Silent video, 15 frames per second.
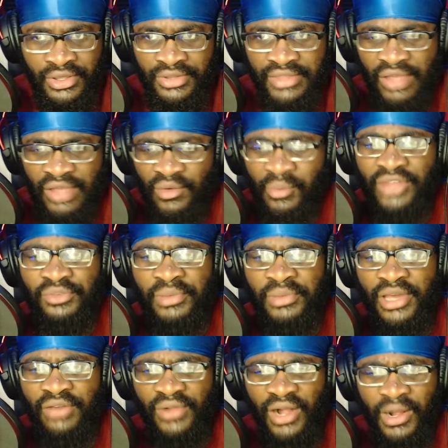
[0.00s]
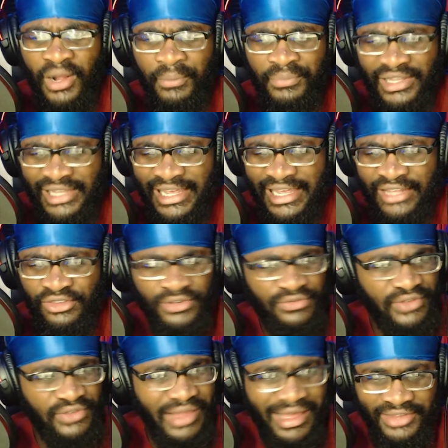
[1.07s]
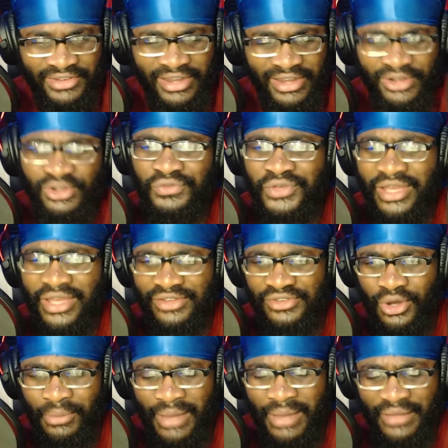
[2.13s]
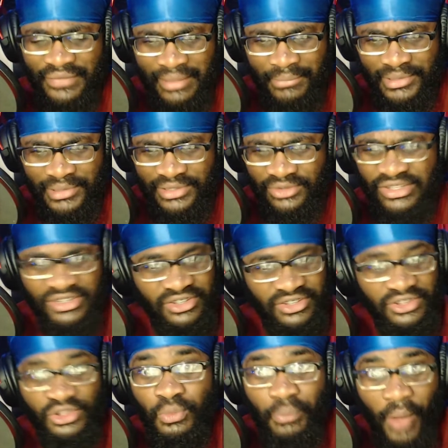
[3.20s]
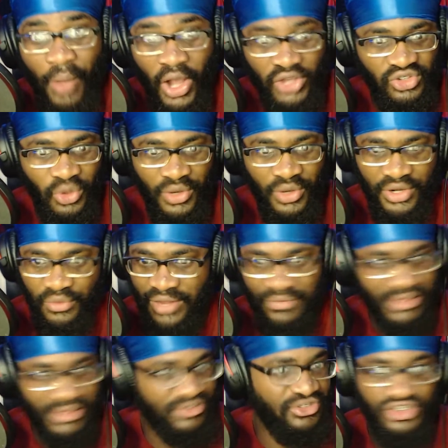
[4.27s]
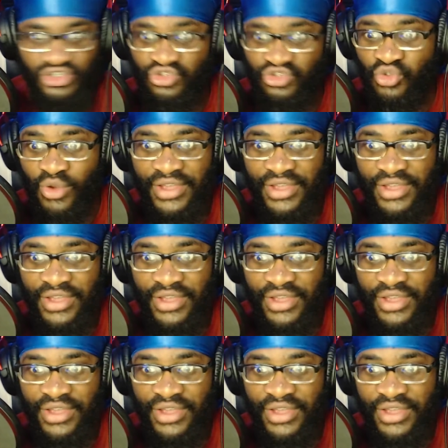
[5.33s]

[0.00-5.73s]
That reminds me of um the lantern flies. I don't know if you guys know about that, but there's these new bugs going around that's destroying